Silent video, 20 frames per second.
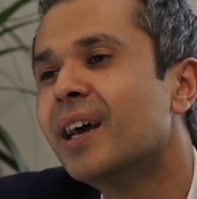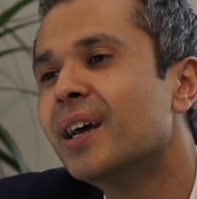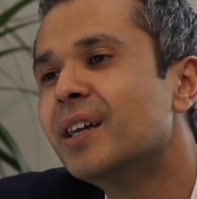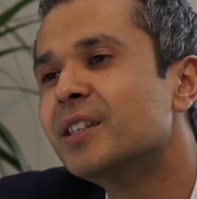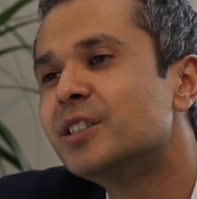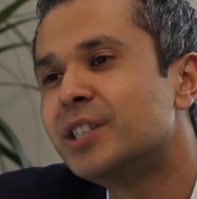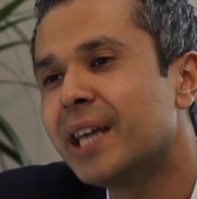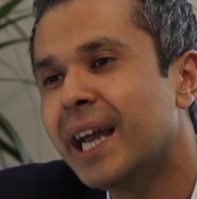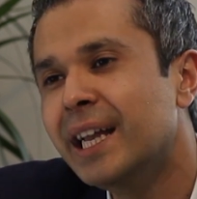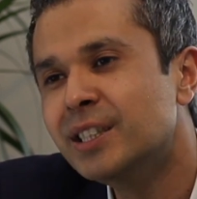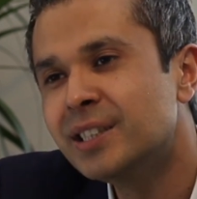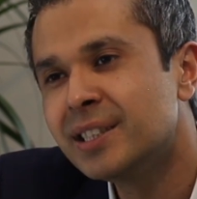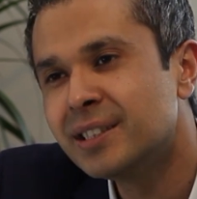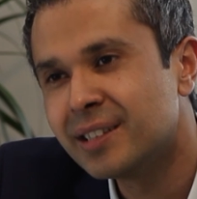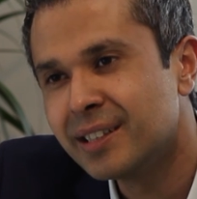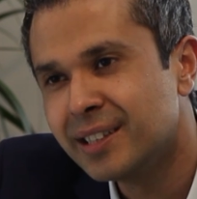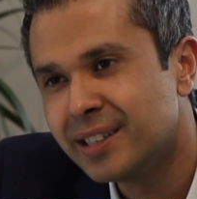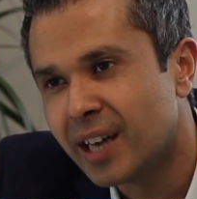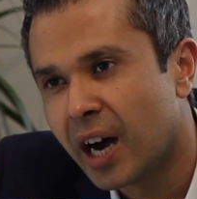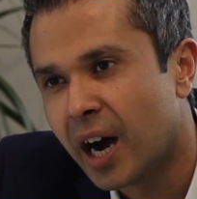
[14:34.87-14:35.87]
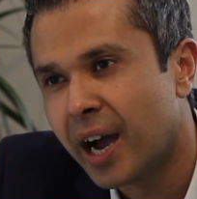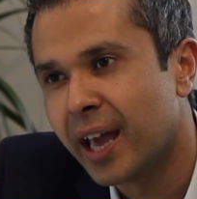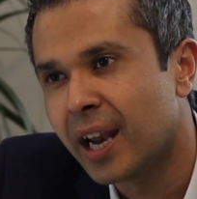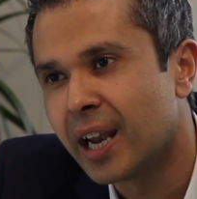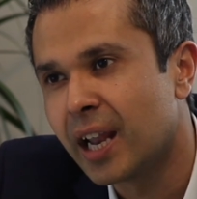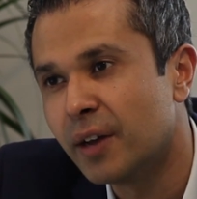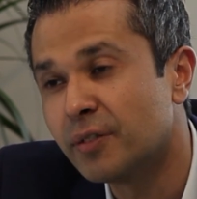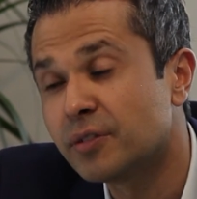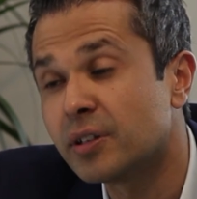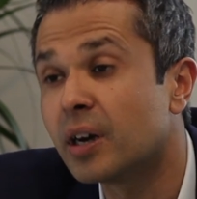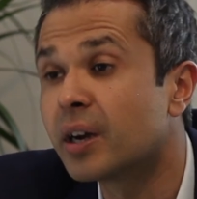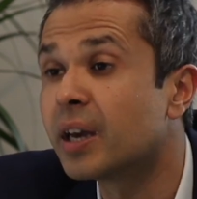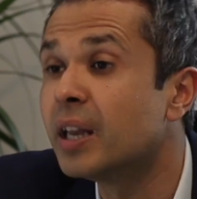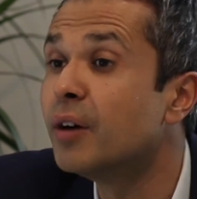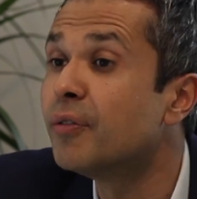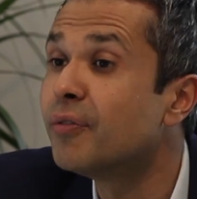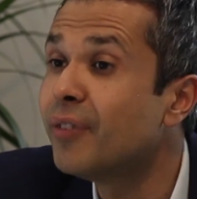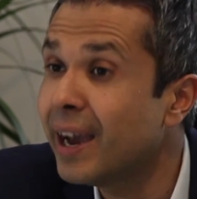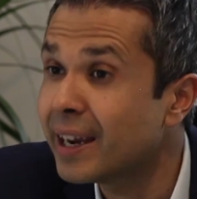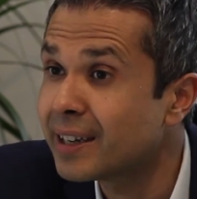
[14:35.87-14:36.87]
changes in diet and lifestyle can
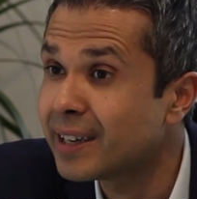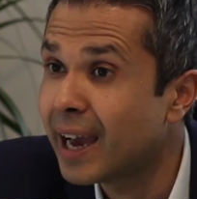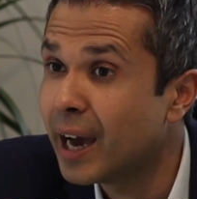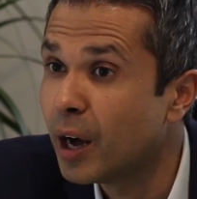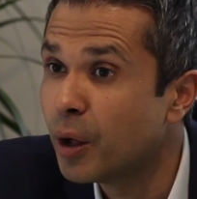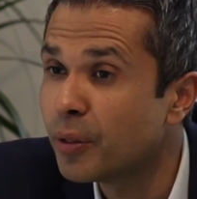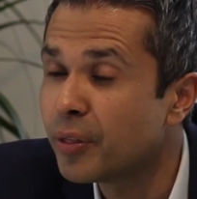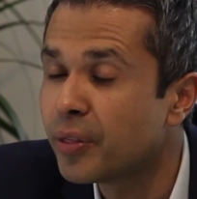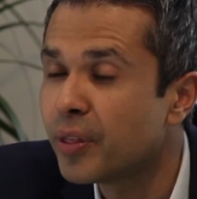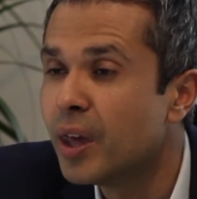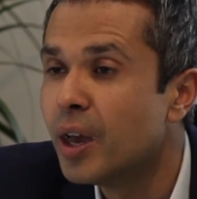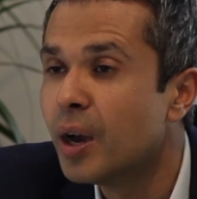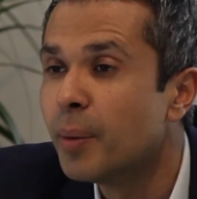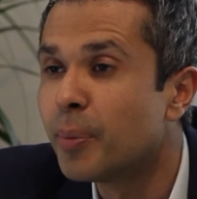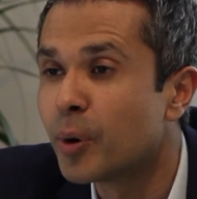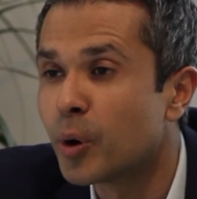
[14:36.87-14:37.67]
affect health, but